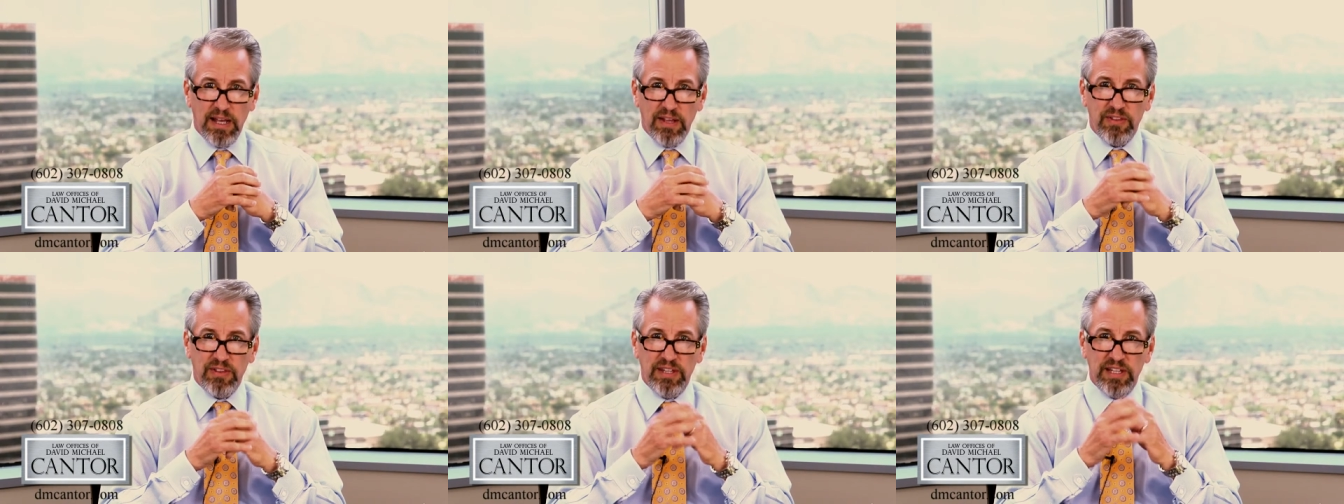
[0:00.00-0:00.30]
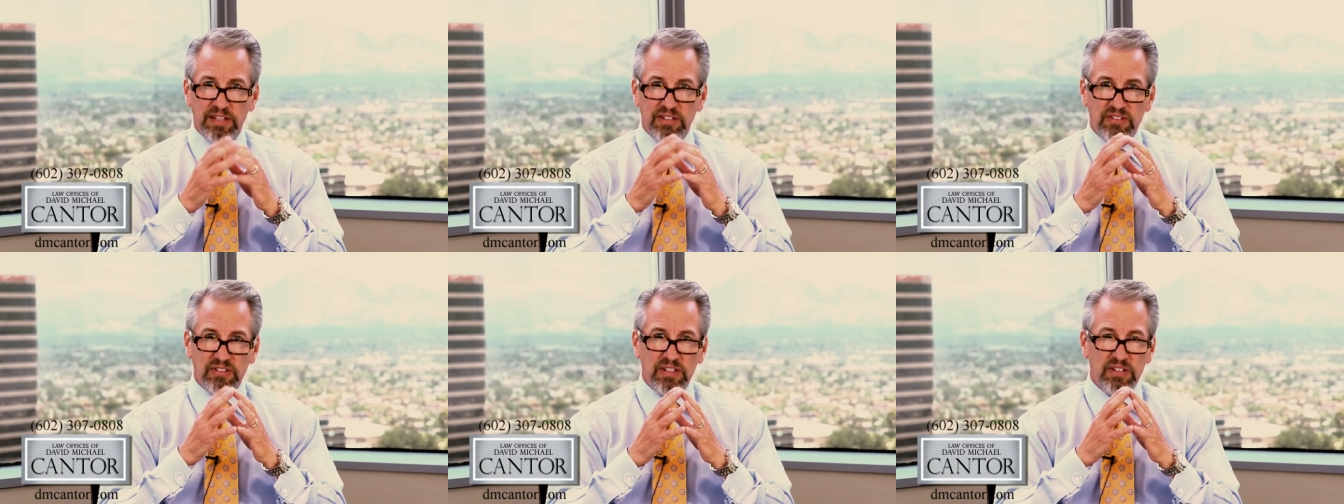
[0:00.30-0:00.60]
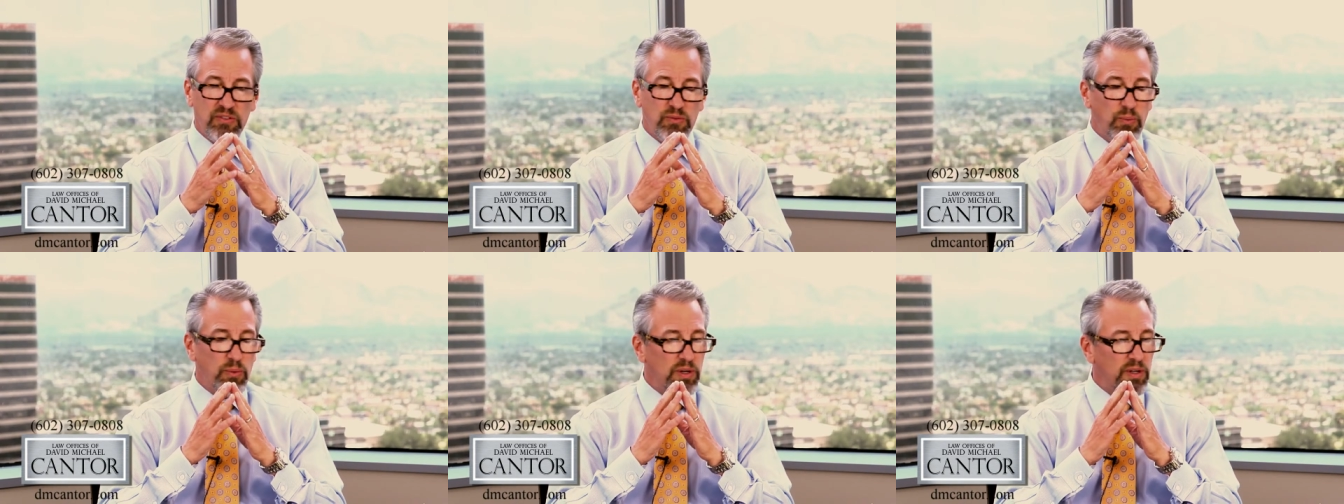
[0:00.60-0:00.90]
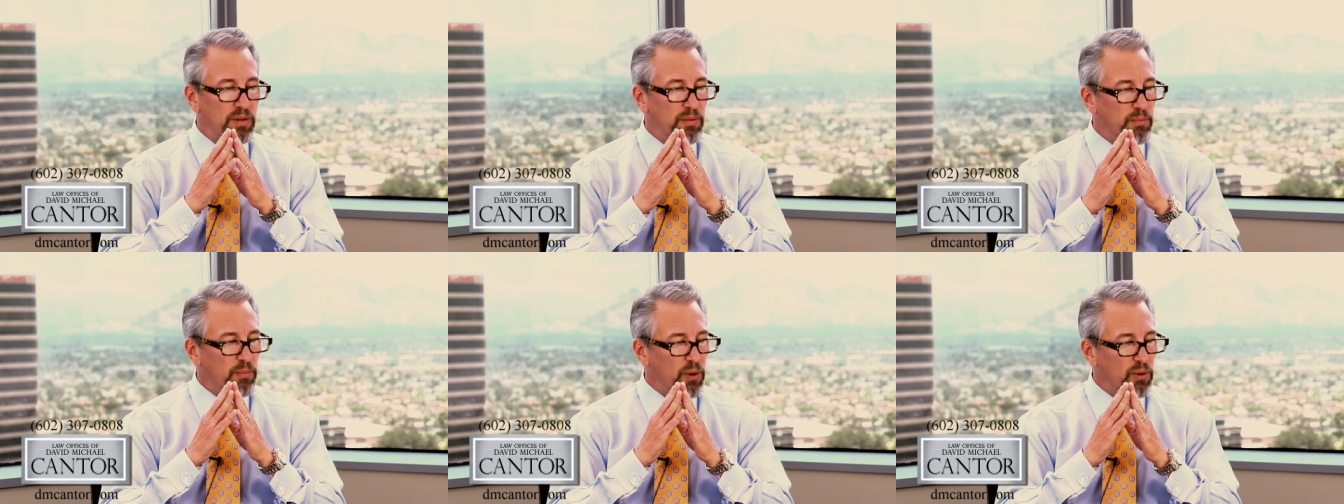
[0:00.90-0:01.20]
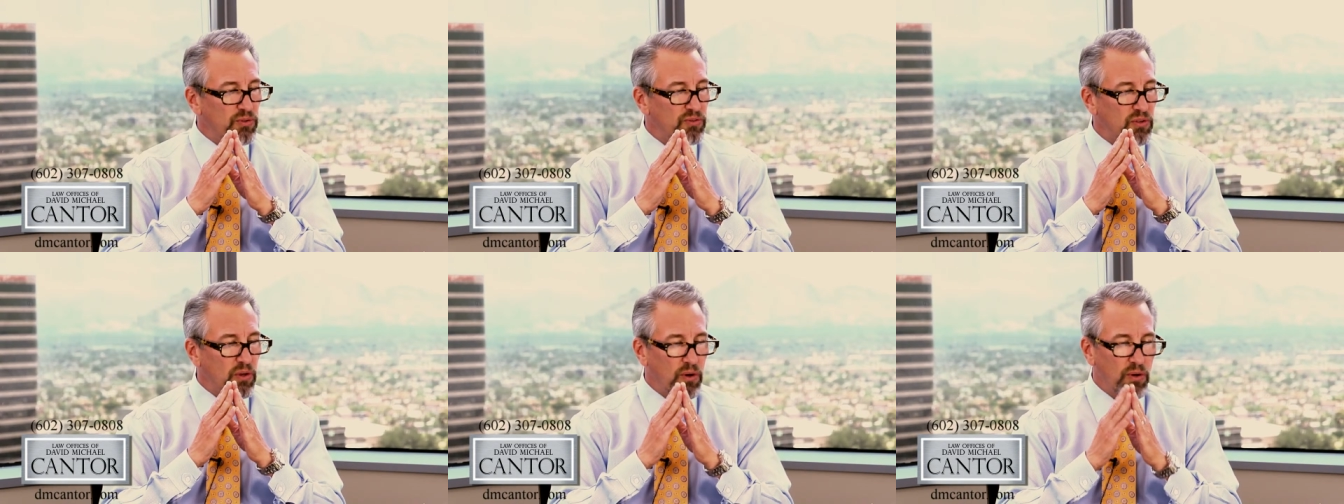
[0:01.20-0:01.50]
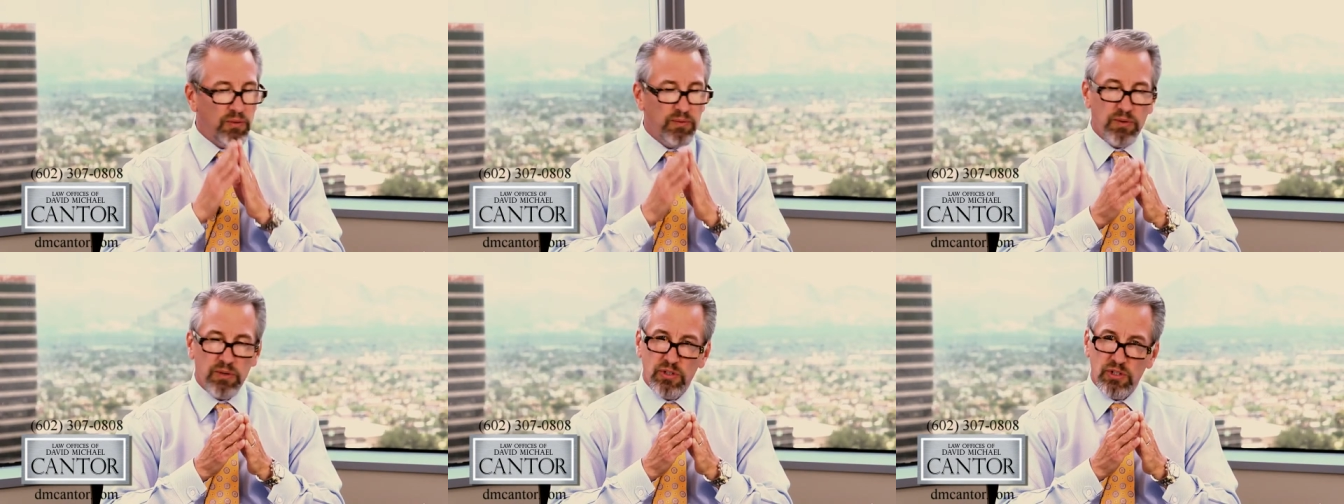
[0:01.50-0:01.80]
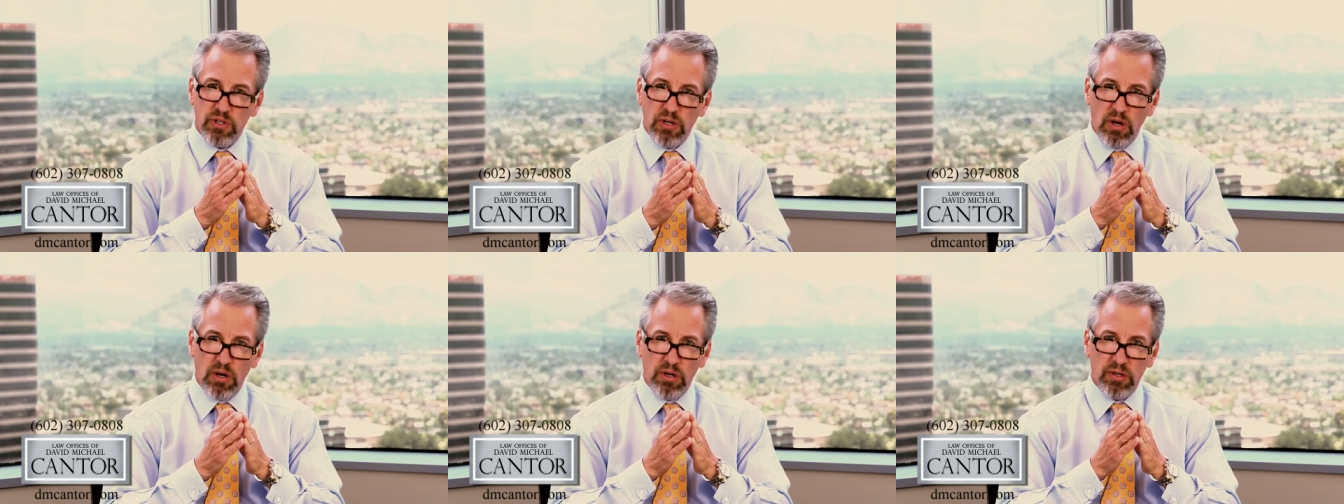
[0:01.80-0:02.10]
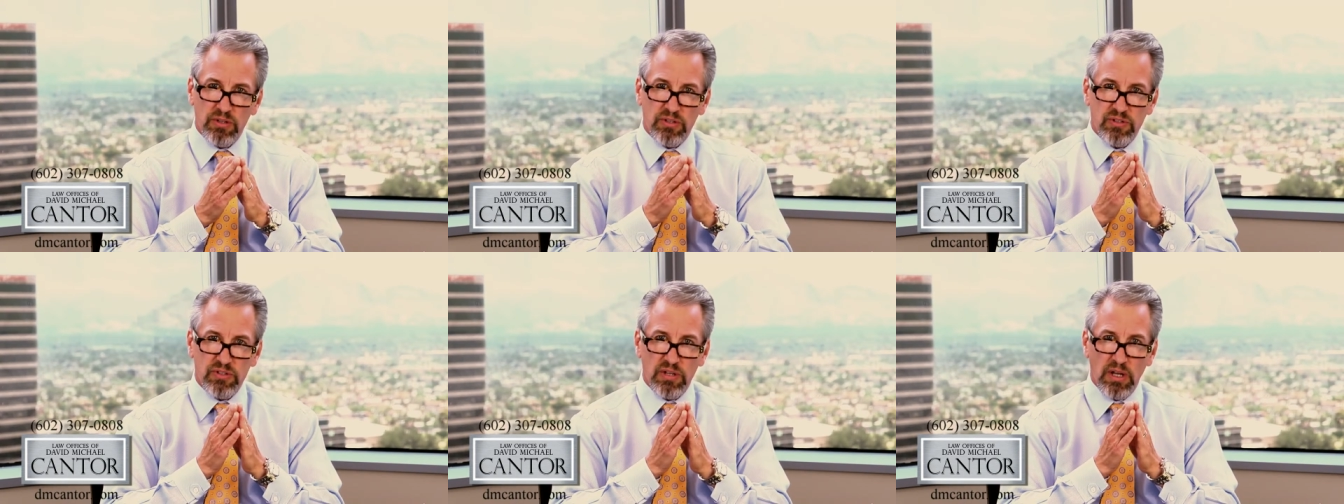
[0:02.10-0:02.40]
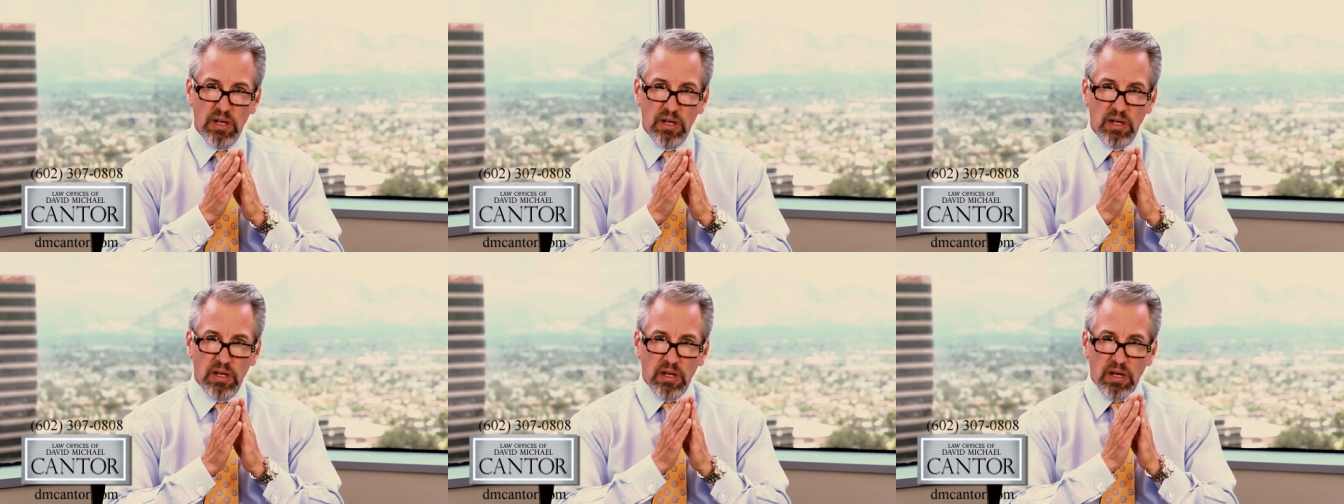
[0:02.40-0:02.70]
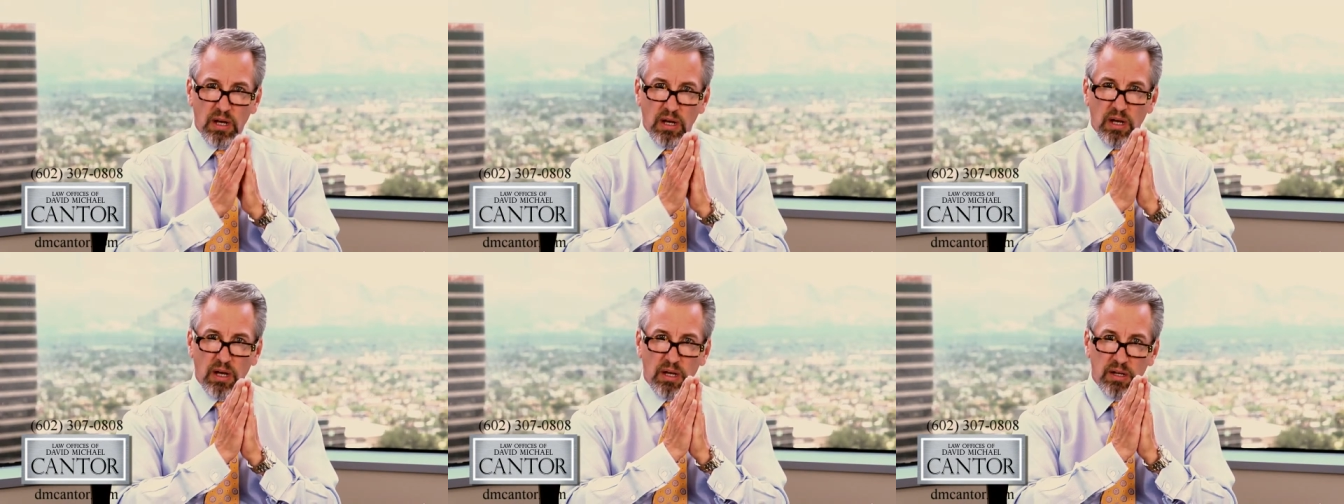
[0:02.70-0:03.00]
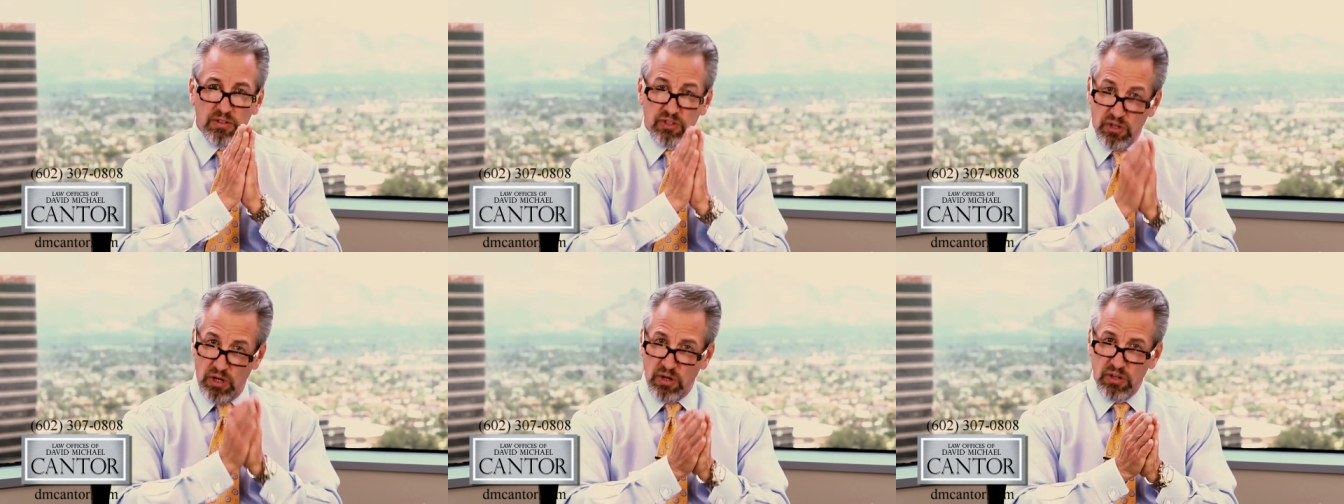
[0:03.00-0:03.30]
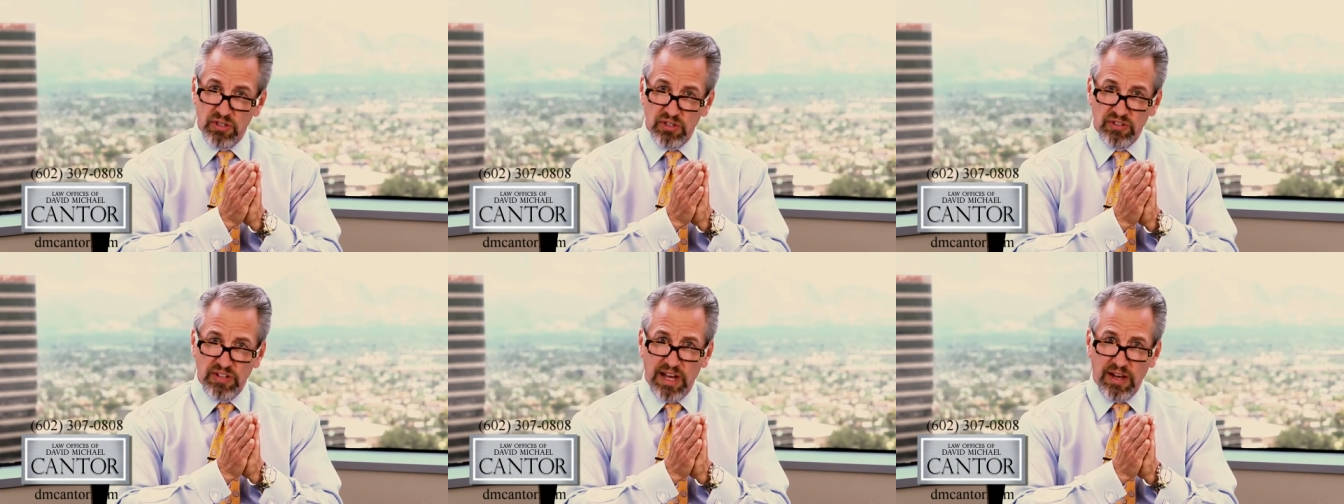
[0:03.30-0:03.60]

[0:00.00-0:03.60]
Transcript: This is one of the most overcharged uh, charges